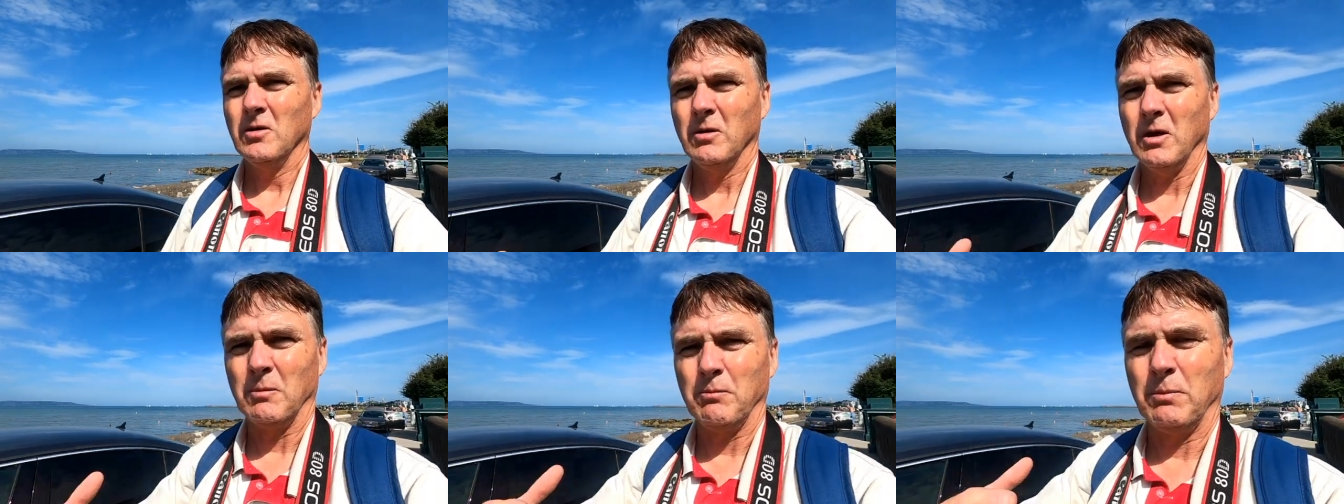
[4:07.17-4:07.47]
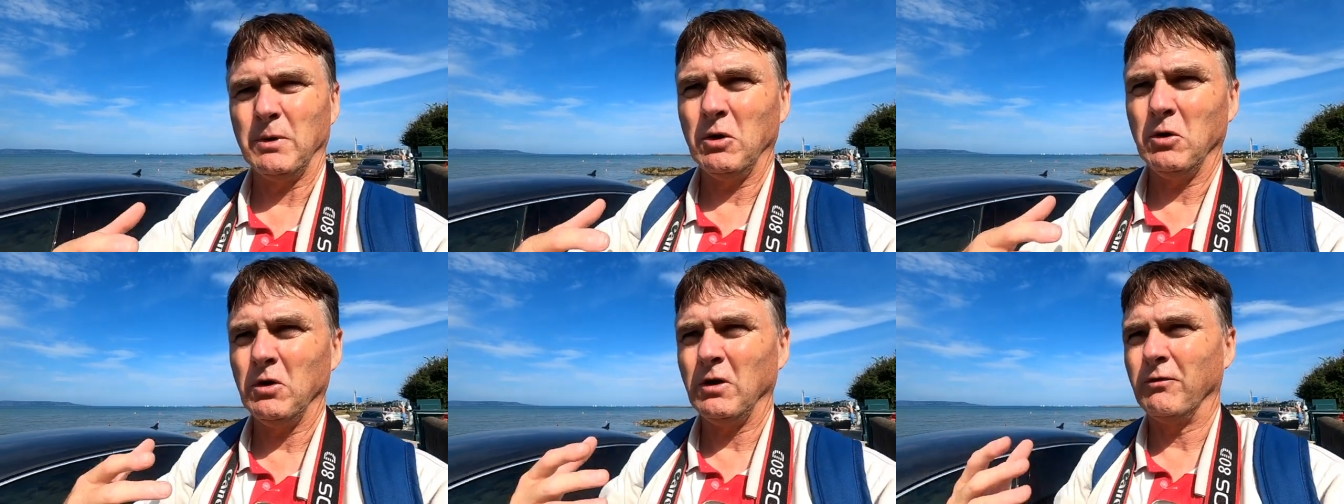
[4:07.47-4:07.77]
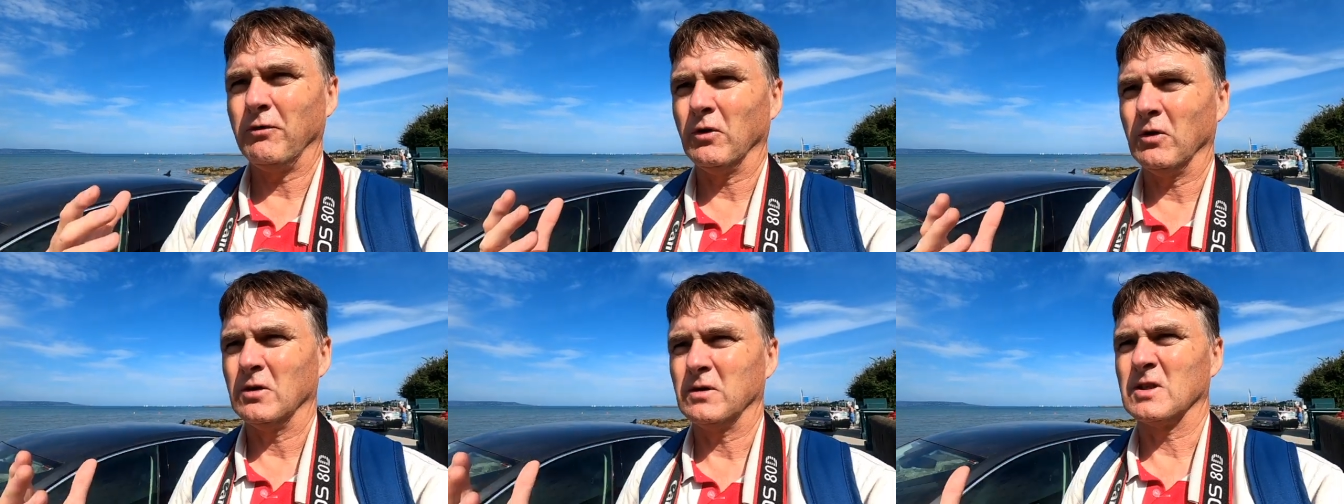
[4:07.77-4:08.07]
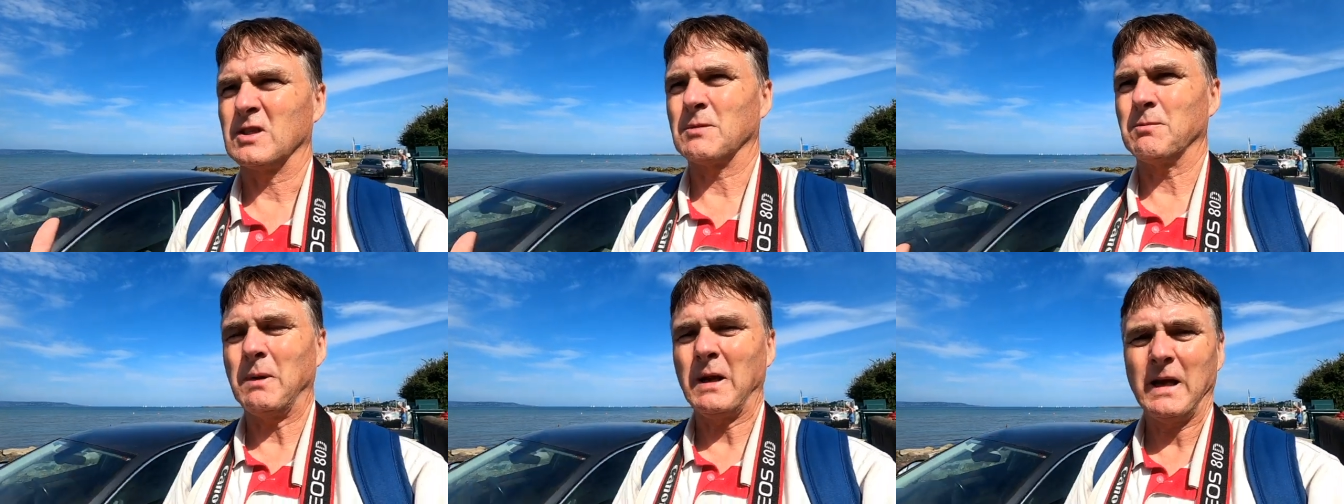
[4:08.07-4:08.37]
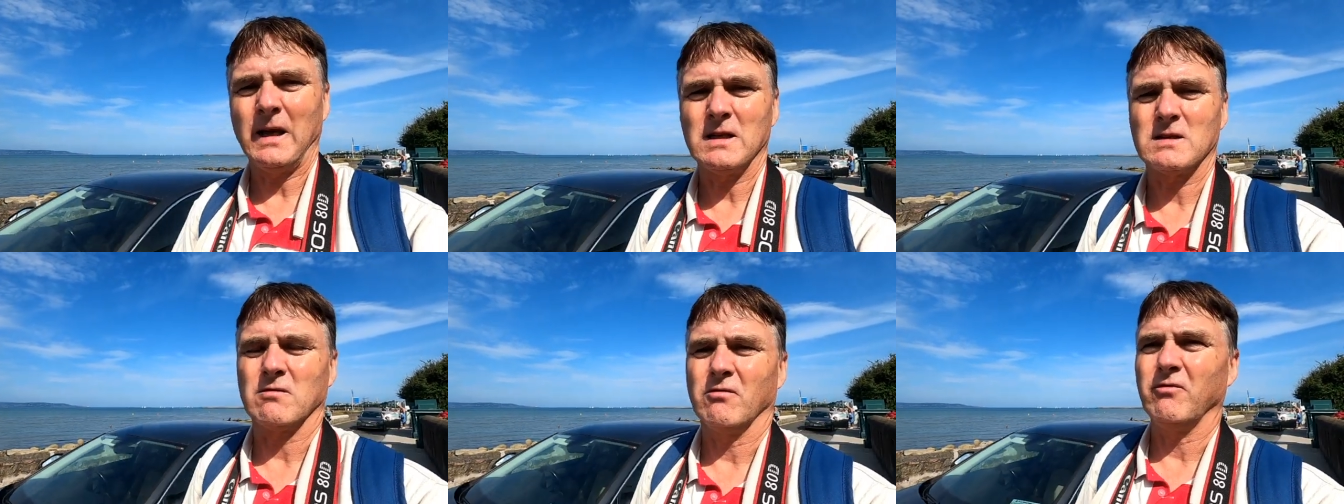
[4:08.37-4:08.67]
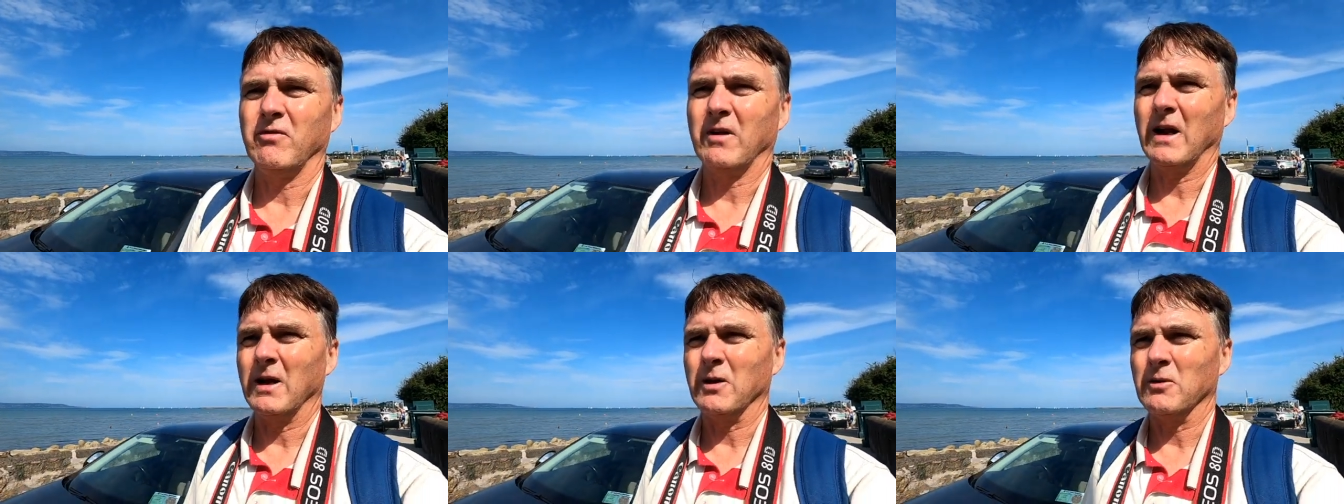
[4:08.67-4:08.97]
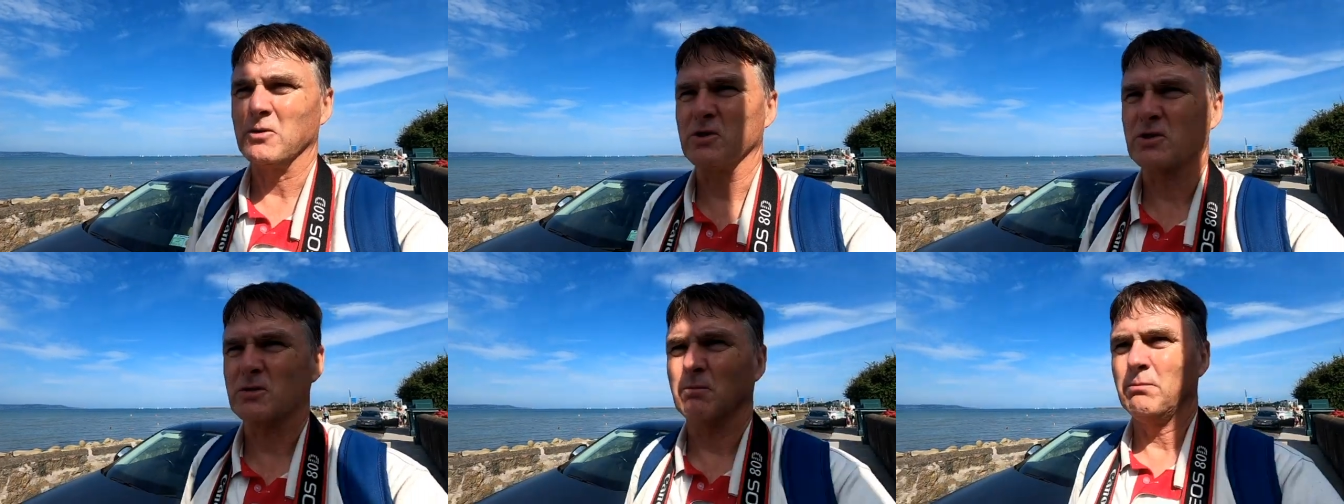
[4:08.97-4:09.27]
With beautiful displays of
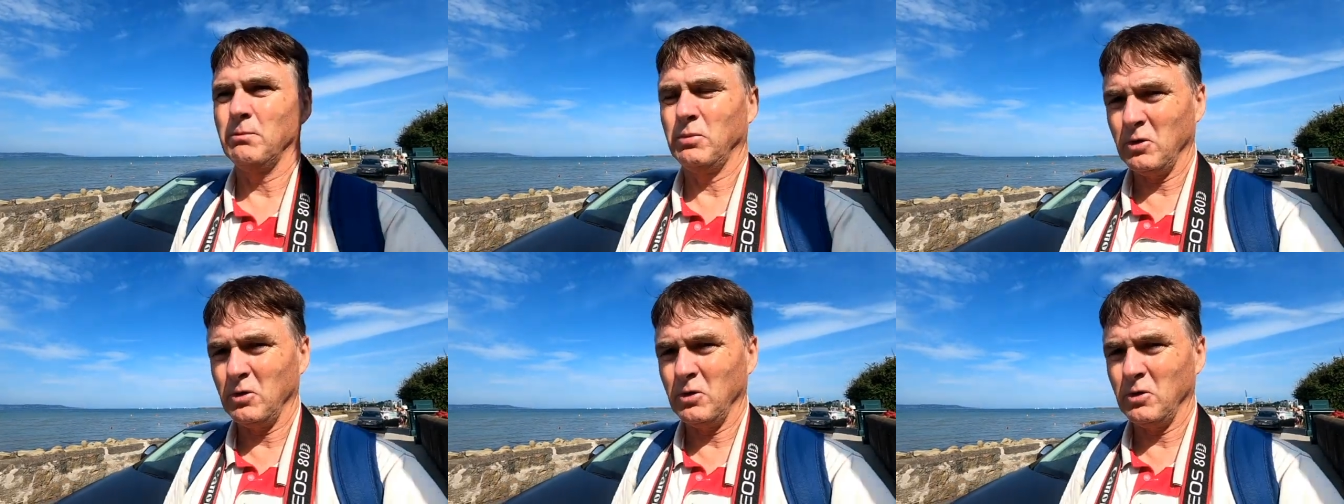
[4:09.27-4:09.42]
flowers,